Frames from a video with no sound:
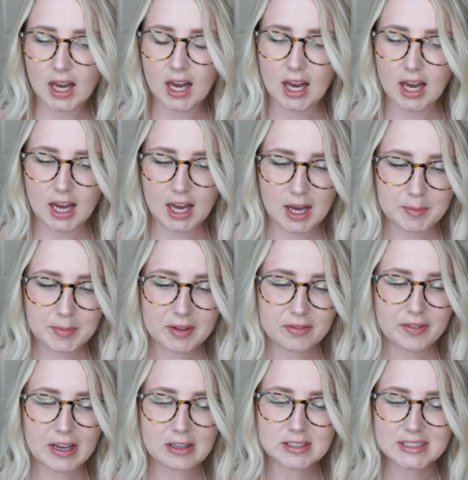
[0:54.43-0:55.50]
um, the
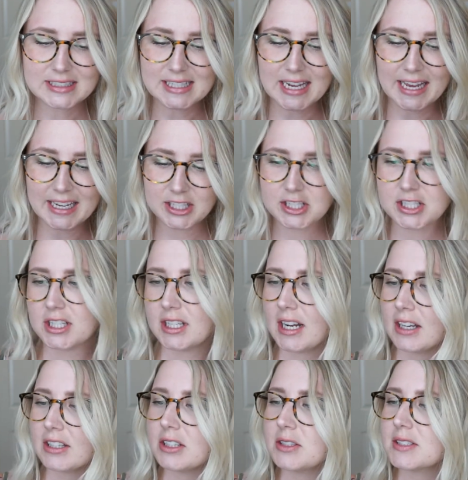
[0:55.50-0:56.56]
foundation
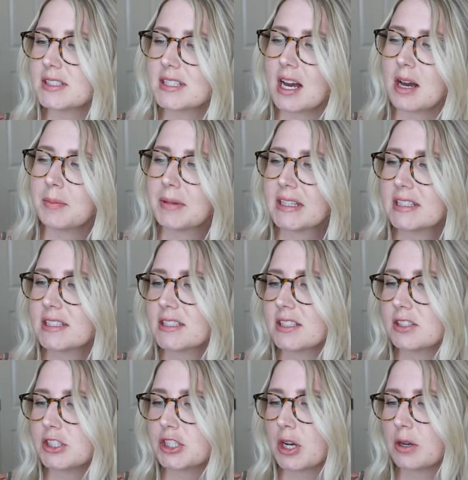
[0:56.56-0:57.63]
I used up is
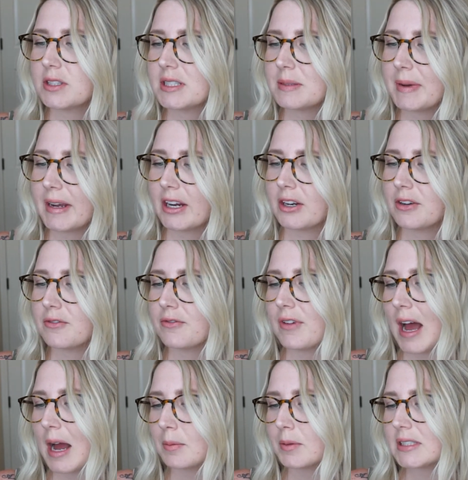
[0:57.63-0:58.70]
the Josie Maran
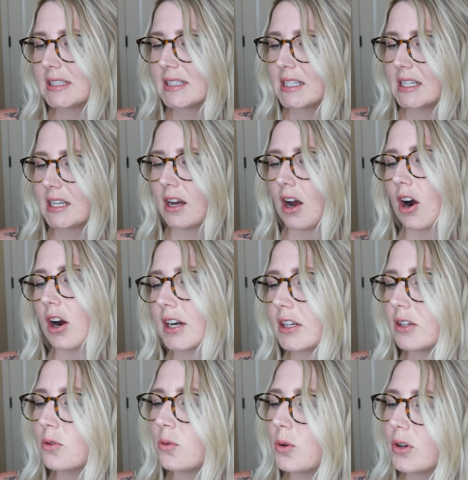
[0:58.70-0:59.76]
Vibrancy
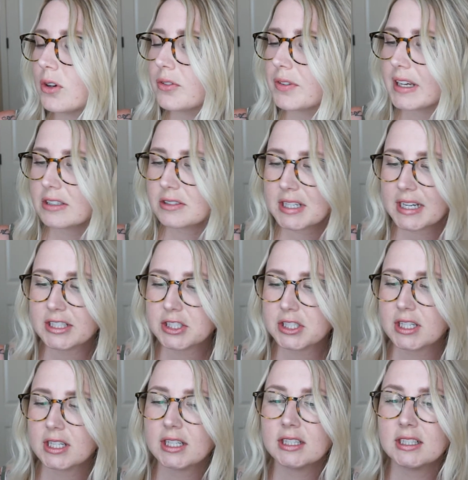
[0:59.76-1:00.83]
Argan Oil
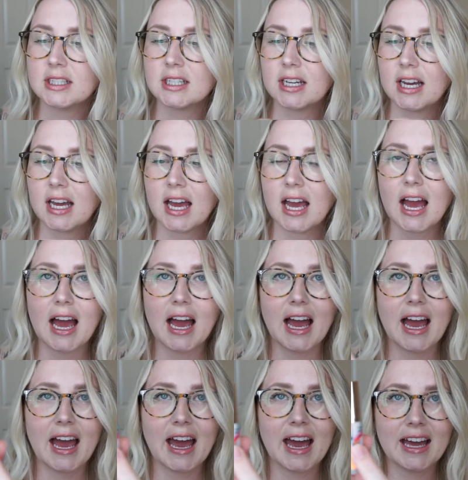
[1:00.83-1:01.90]
Foundation. I
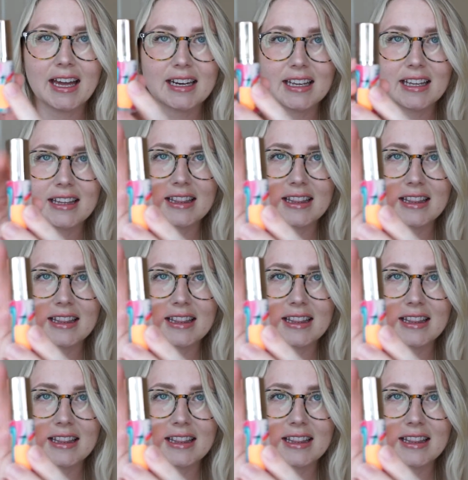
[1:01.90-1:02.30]
had